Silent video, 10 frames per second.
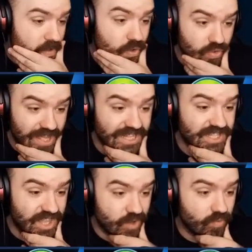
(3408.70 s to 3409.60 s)
no
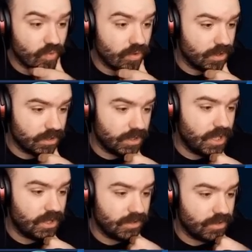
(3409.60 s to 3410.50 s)
that's the aurora
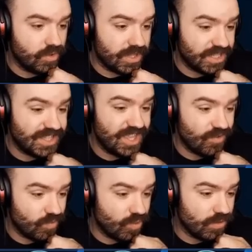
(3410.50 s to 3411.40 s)
yeah no that's the
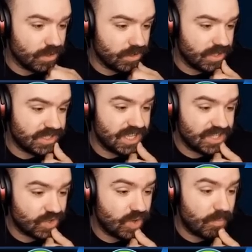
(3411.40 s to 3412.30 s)
aurora this
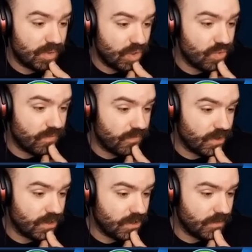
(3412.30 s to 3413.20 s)
thing's gonna blow the
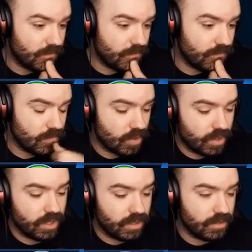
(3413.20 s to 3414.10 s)
fuck up
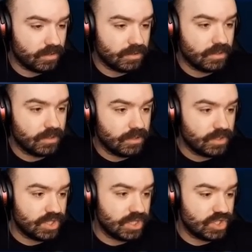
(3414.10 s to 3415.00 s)
okay
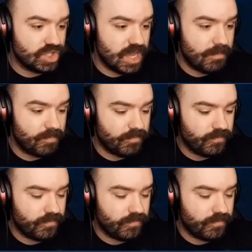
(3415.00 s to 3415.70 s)
to the ship